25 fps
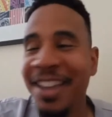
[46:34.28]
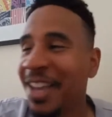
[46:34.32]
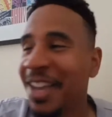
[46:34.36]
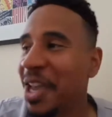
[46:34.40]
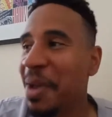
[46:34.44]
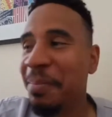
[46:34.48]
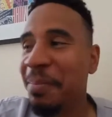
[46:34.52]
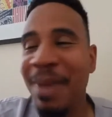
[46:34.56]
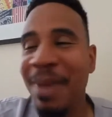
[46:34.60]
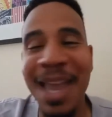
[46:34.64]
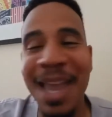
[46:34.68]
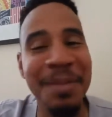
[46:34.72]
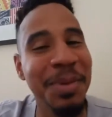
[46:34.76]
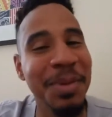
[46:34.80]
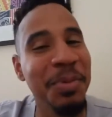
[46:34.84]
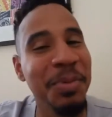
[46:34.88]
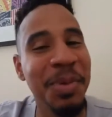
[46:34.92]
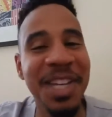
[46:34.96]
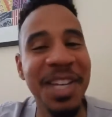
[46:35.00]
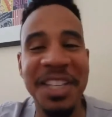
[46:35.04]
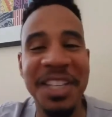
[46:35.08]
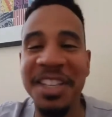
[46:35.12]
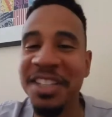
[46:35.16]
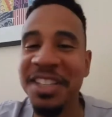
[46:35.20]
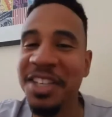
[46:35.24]
Maybe
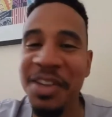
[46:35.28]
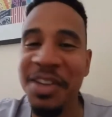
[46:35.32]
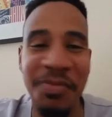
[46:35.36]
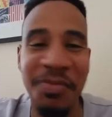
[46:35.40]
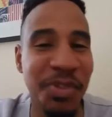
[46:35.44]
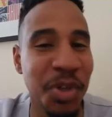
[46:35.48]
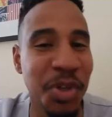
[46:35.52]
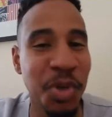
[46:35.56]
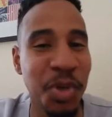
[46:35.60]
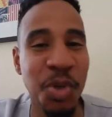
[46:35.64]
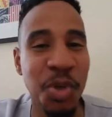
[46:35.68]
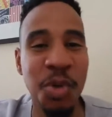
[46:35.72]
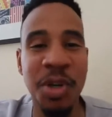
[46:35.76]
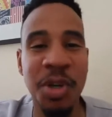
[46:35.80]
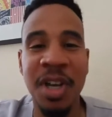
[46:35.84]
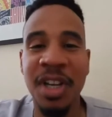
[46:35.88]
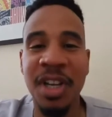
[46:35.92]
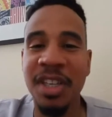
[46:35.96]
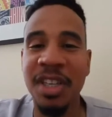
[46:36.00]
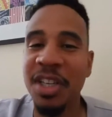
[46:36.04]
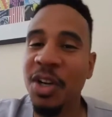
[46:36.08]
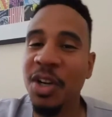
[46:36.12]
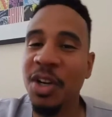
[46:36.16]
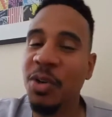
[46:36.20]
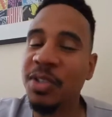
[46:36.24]
we can give you,
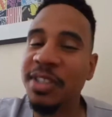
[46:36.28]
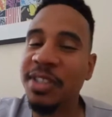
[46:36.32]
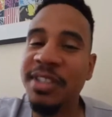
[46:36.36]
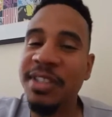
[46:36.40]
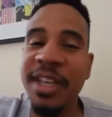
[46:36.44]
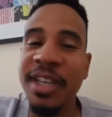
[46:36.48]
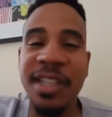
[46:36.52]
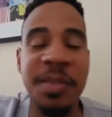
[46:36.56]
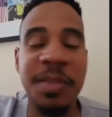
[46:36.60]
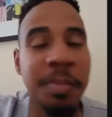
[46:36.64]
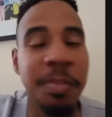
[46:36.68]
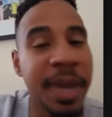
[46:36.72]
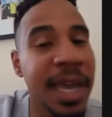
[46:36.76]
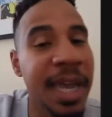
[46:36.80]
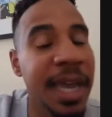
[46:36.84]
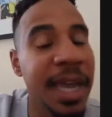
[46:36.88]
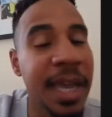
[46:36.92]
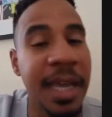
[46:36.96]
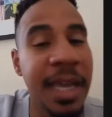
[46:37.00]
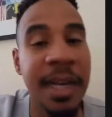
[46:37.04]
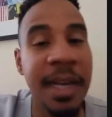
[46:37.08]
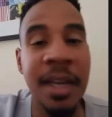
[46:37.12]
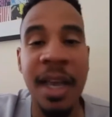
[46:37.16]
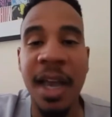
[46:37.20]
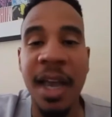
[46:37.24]
six
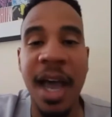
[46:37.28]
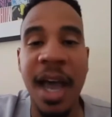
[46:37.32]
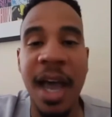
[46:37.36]
man.